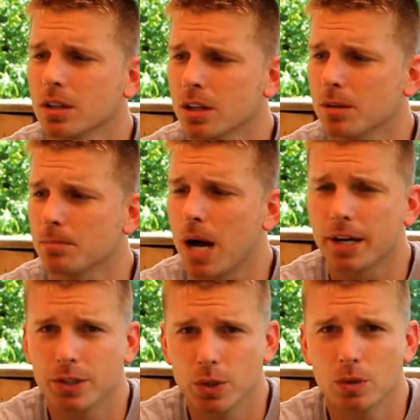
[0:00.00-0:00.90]

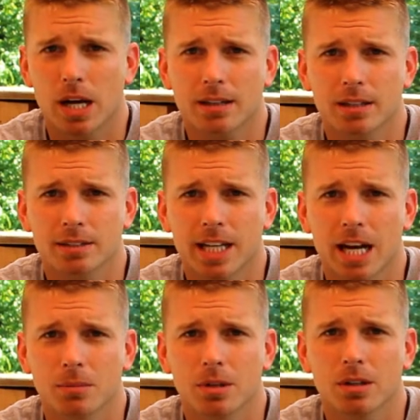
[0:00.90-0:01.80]
I do like this
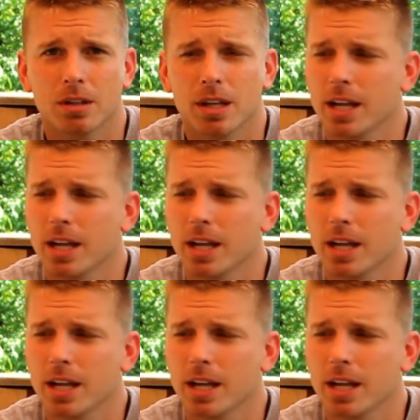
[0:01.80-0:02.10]
camera,